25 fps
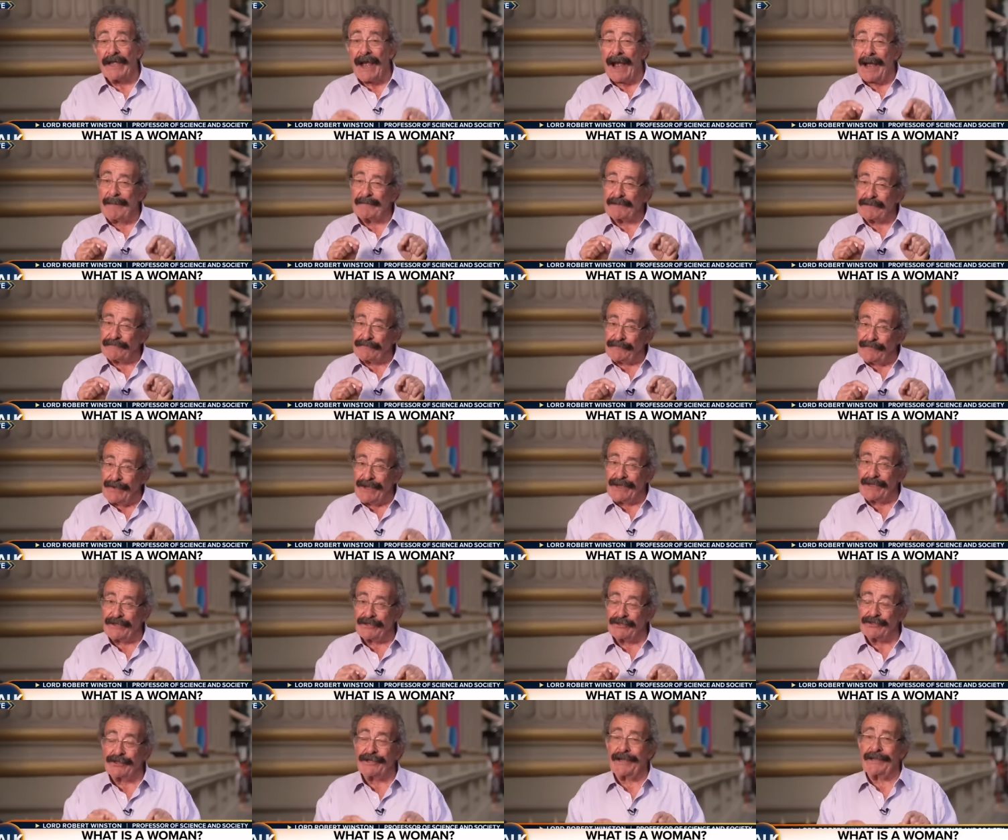I'm
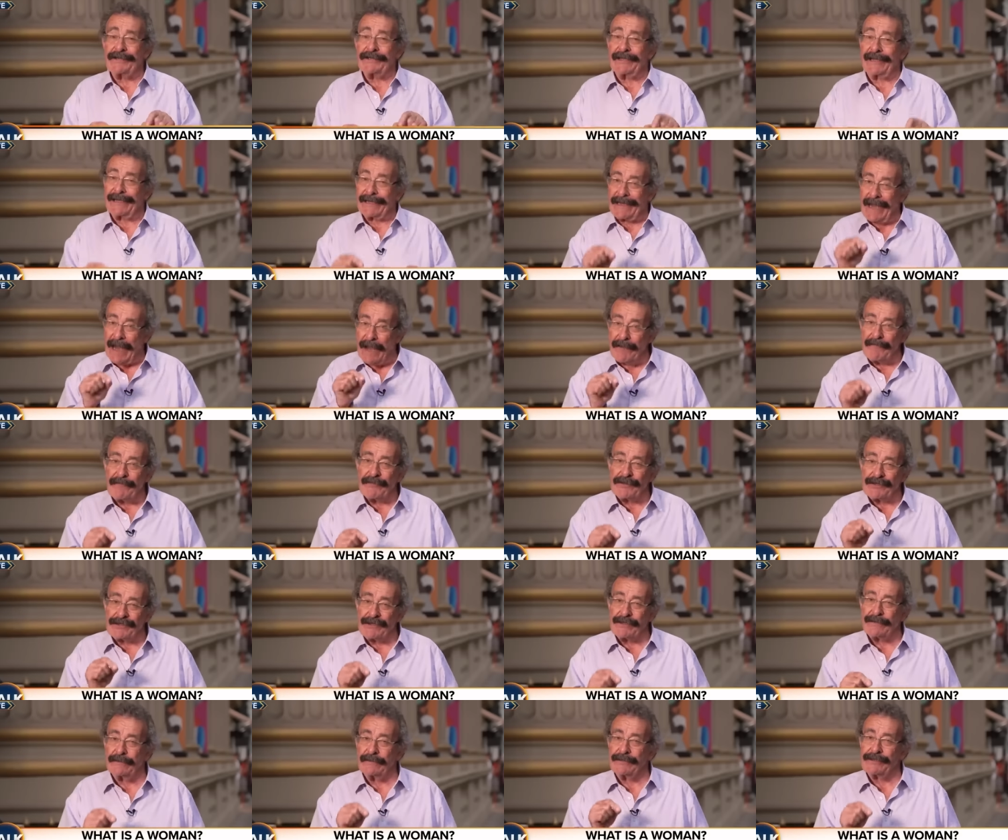defined genetically. Every
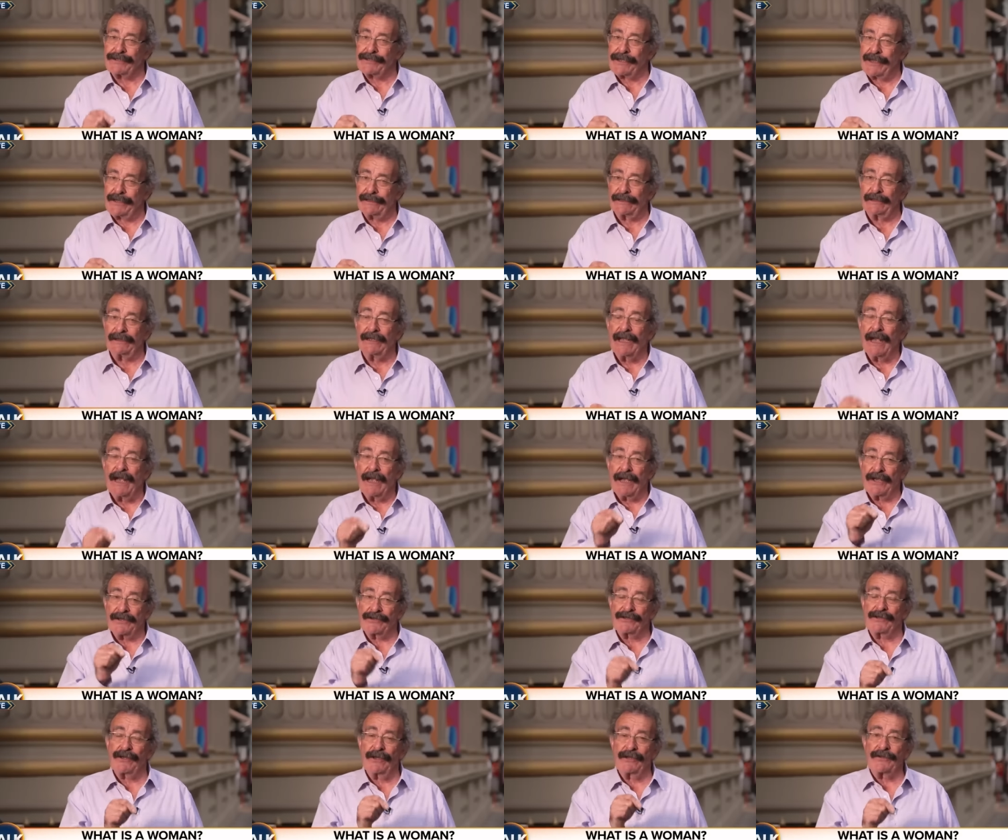single cell
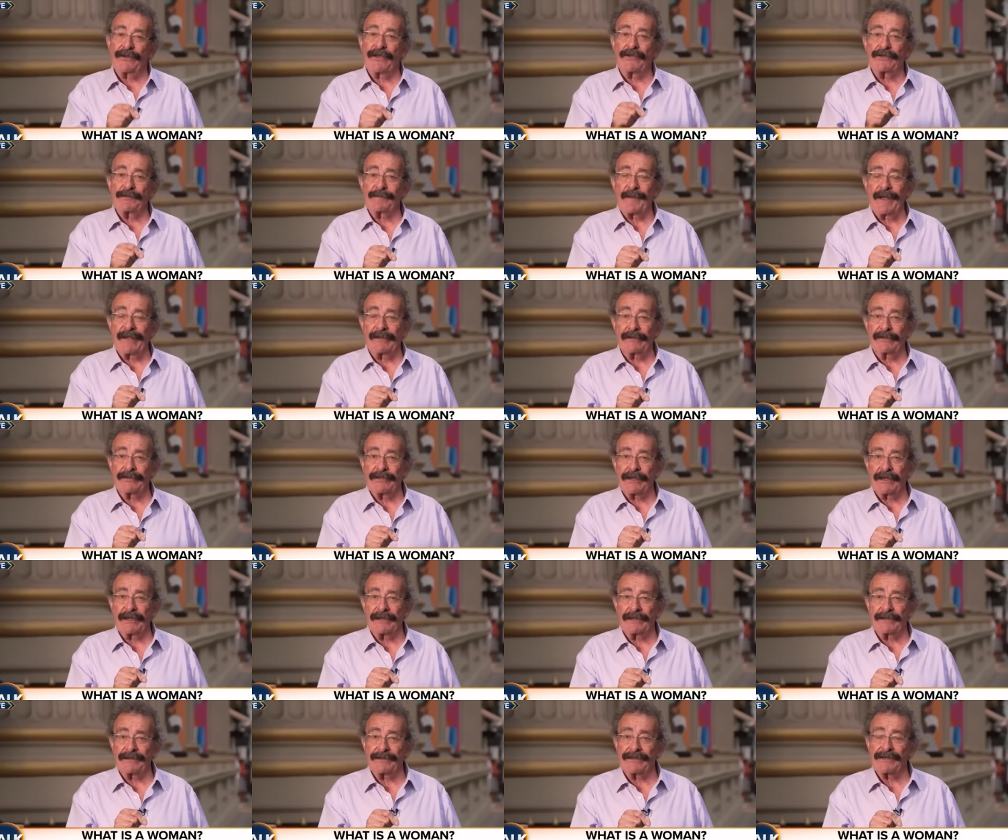has got those male
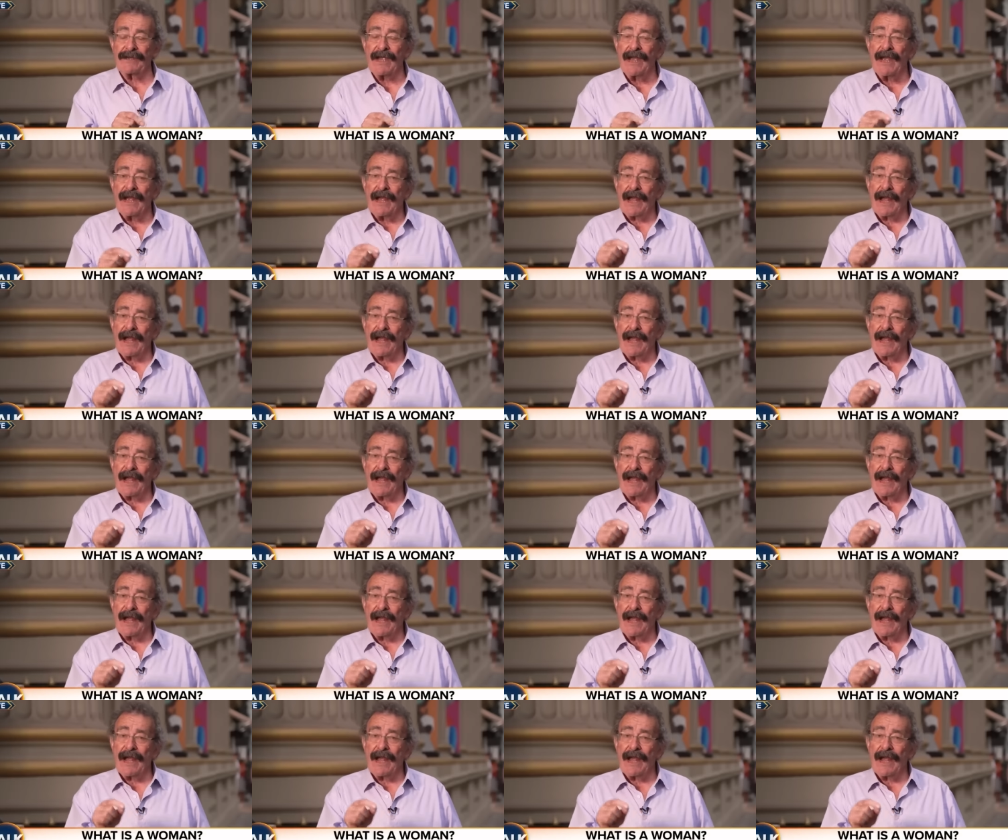genes.